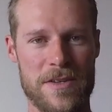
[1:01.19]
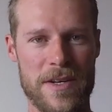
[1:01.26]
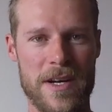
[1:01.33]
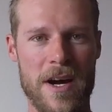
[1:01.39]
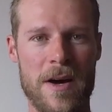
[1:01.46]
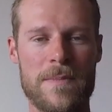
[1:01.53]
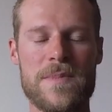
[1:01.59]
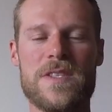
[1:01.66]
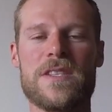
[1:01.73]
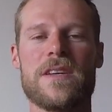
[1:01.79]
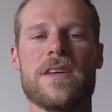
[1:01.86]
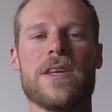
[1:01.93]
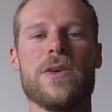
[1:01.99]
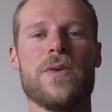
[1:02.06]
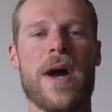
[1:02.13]
comes,
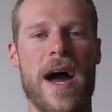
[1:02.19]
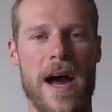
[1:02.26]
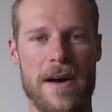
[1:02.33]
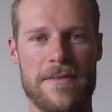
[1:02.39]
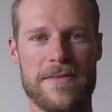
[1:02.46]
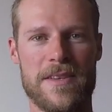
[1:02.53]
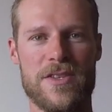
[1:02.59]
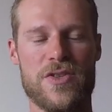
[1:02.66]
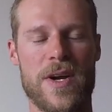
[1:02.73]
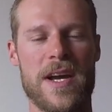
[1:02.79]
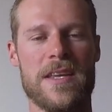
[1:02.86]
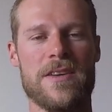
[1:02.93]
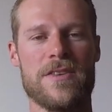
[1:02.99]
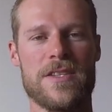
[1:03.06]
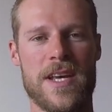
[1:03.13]
you have to
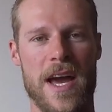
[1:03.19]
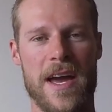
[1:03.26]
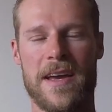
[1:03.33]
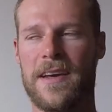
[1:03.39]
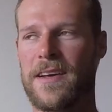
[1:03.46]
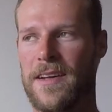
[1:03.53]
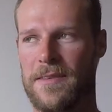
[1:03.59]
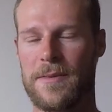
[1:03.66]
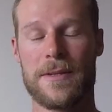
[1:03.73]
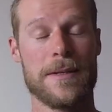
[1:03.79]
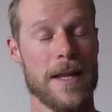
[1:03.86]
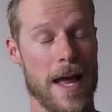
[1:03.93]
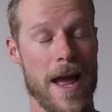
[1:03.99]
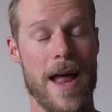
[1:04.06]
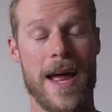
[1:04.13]
drain your tank
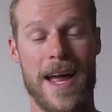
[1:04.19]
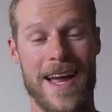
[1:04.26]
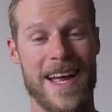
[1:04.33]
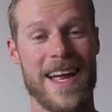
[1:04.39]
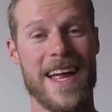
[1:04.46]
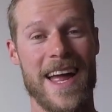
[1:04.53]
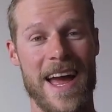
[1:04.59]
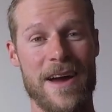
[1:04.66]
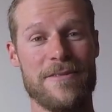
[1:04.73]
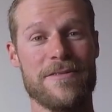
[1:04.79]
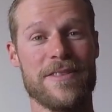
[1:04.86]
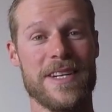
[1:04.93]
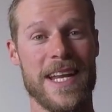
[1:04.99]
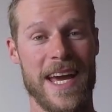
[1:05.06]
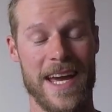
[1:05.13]

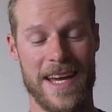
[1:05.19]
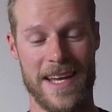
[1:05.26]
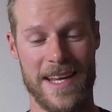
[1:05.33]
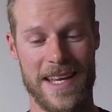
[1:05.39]
every day.